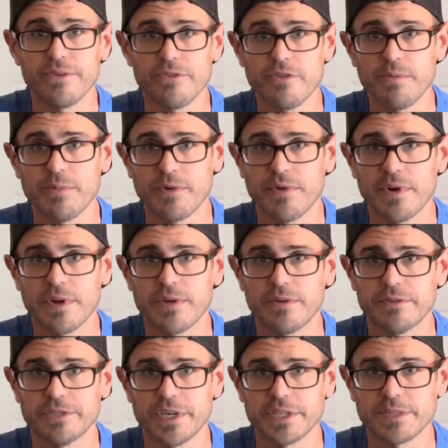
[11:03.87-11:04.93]
super critical
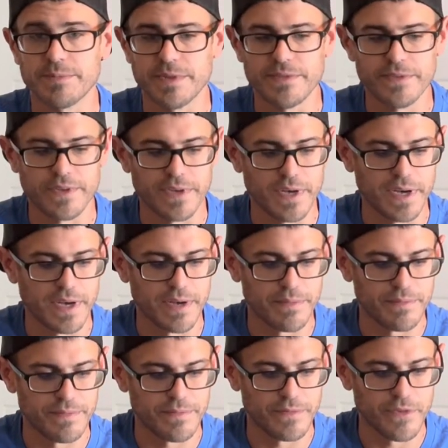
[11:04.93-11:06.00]
adjustment
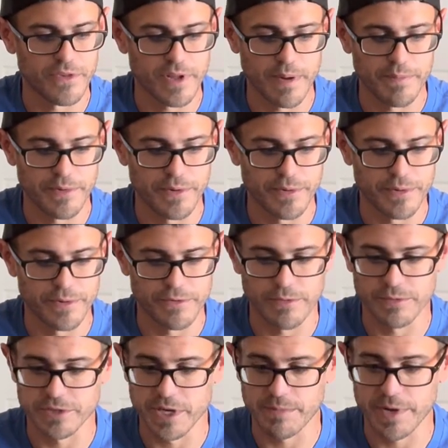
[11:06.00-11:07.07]
to set up your
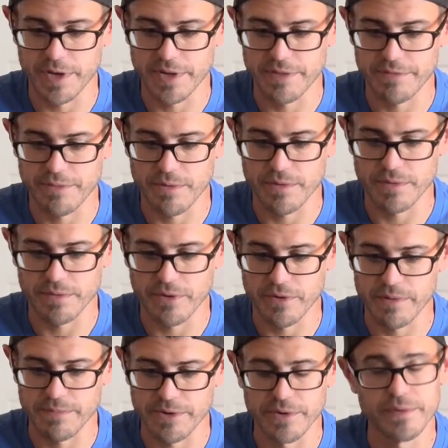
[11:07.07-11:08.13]
2wd Buggy for low
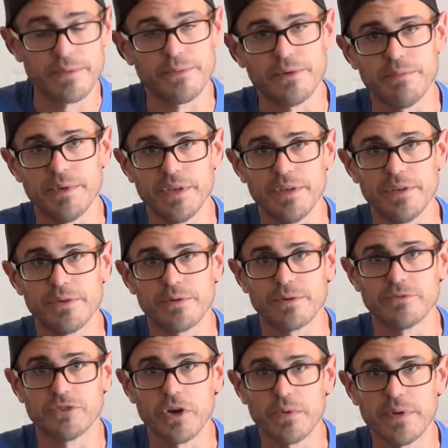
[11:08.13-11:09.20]
grip dirt would be your
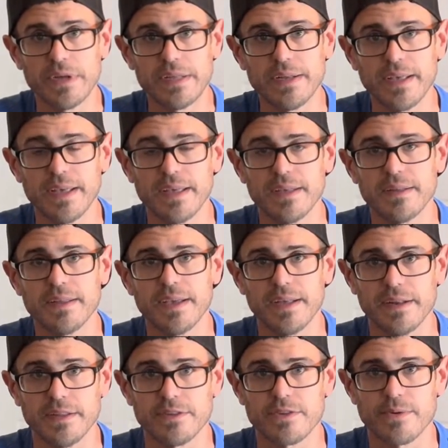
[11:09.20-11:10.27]
toe in and
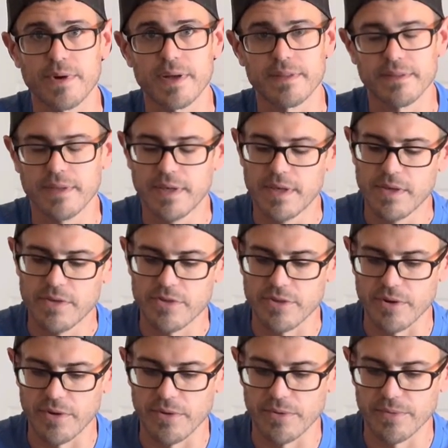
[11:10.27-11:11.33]
anti-squat.
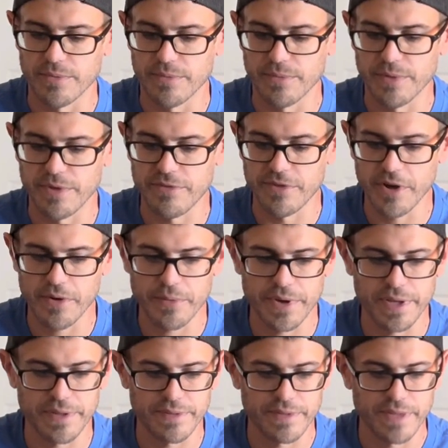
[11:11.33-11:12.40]
So with toe
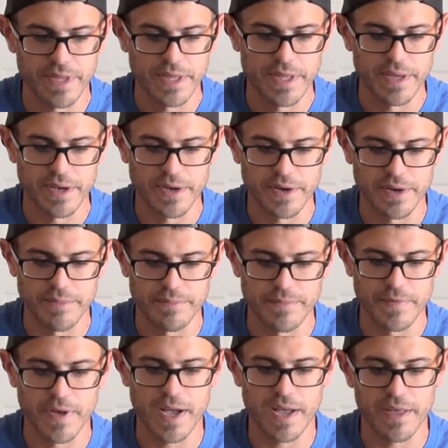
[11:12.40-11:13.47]
in,
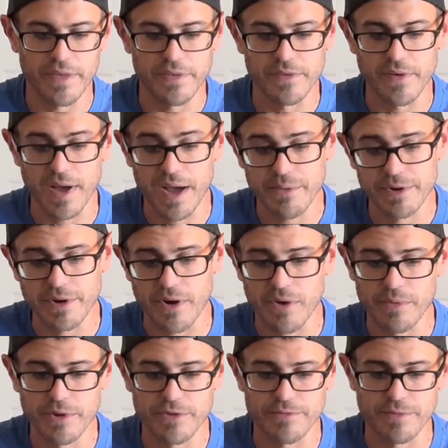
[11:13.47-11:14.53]
I would
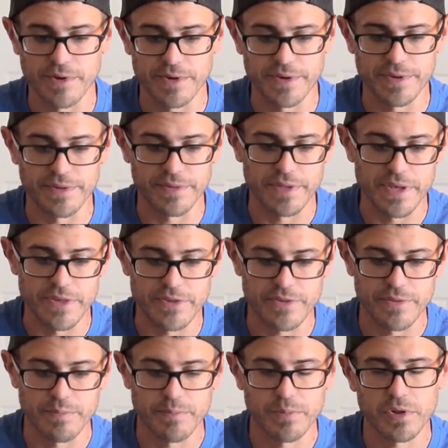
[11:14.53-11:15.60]
always run at least
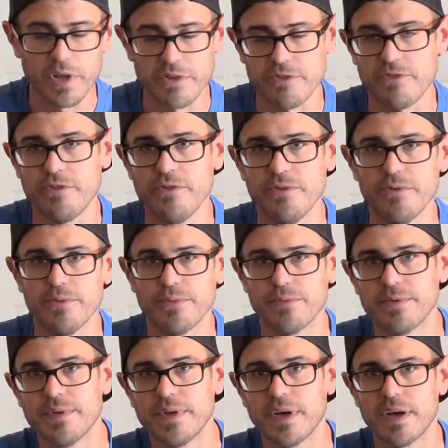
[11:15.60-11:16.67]
+2
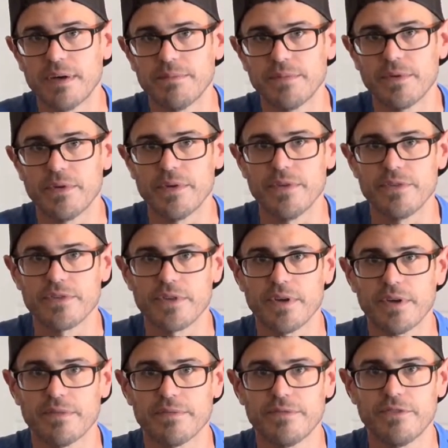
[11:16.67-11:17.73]
degrees
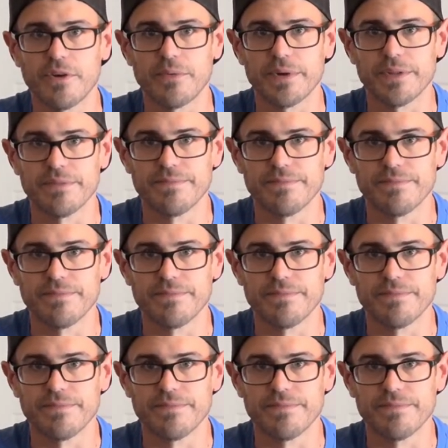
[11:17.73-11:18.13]
of toe in.